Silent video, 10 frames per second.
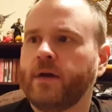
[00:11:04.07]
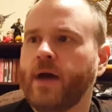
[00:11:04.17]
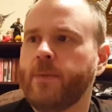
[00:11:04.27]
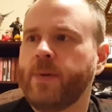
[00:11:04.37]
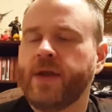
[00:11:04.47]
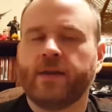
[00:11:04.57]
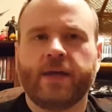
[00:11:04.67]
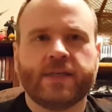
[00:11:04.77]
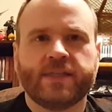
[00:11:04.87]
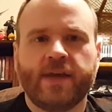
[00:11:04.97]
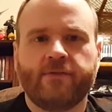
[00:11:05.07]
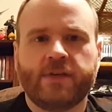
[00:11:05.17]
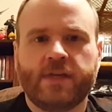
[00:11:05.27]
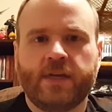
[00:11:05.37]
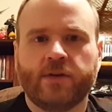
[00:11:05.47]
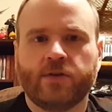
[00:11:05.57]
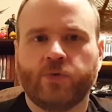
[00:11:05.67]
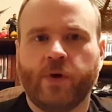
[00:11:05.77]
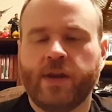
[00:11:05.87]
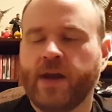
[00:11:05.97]
I paid like $17 or
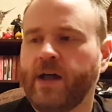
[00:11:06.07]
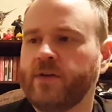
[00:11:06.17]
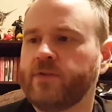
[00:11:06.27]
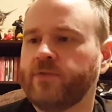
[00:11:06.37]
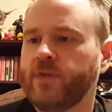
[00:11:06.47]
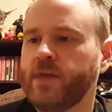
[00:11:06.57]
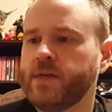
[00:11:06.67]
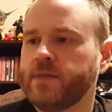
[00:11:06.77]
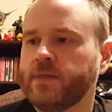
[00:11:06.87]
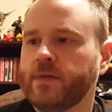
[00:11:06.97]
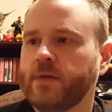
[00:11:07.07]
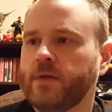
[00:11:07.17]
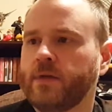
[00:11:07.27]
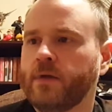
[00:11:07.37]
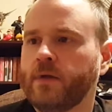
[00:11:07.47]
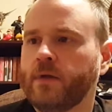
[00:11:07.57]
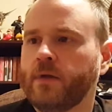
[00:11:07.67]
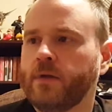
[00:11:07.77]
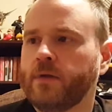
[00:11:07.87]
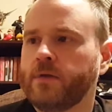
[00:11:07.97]
$20 for this.
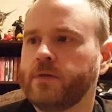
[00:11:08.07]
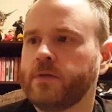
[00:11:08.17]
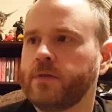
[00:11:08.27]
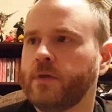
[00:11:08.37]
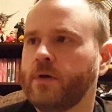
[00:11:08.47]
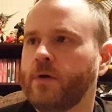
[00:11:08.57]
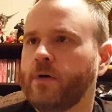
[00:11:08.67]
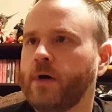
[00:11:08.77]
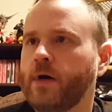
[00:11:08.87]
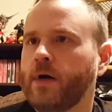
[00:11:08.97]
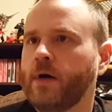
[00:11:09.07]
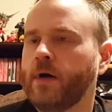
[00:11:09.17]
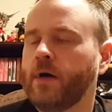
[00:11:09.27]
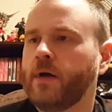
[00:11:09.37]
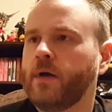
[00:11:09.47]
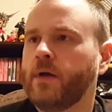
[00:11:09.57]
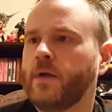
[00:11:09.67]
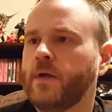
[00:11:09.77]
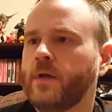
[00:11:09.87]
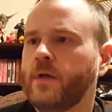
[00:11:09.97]
So,
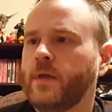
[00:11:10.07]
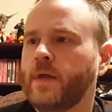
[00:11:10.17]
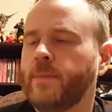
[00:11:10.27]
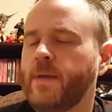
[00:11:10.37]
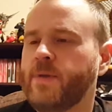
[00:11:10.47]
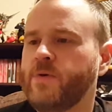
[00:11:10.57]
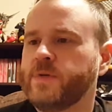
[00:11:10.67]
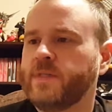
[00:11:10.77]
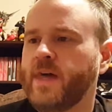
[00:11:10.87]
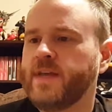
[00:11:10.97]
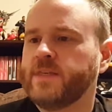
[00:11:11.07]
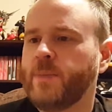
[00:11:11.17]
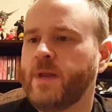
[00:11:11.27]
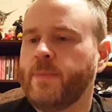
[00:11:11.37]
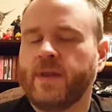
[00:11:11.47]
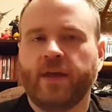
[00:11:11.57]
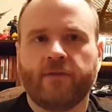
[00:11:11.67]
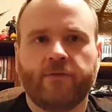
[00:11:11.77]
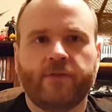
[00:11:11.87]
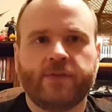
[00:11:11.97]
yeah, maybe it was less. It might have been like
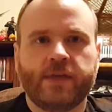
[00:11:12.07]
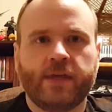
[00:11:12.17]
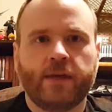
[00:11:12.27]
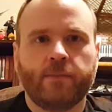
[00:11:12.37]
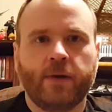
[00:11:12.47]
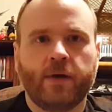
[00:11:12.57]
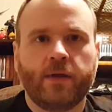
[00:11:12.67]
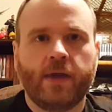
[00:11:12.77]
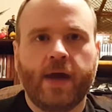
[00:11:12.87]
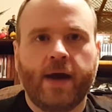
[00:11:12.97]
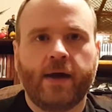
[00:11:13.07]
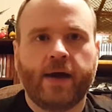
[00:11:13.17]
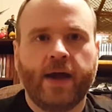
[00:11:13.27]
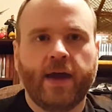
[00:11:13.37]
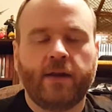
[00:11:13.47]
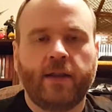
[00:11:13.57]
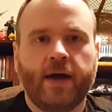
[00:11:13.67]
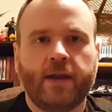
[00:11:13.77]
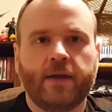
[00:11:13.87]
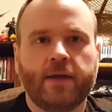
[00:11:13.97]
15, but yeah, I got a
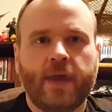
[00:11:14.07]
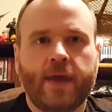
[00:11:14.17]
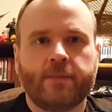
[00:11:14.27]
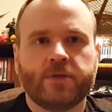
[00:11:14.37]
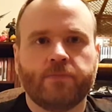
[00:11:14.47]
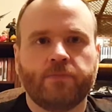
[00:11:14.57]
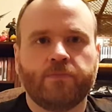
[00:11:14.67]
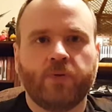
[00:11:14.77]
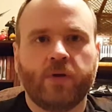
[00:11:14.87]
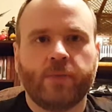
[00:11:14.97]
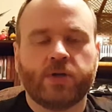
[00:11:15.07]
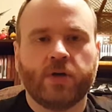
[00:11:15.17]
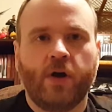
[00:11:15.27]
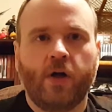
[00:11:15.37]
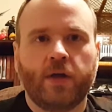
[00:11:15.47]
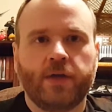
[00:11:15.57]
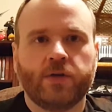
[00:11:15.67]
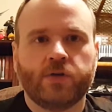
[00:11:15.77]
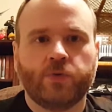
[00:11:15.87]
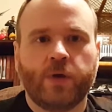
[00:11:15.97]
lot of games pretty much all
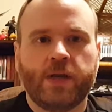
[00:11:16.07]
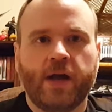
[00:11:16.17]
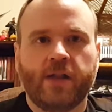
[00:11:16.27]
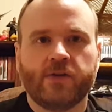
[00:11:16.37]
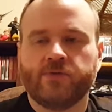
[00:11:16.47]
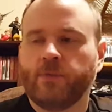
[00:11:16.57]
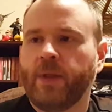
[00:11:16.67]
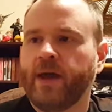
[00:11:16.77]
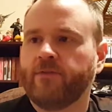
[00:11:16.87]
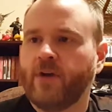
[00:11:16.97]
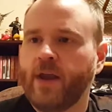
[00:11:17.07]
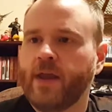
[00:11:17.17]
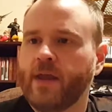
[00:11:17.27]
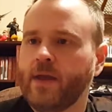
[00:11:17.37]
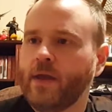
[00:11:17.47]
under $20 for Black Friday.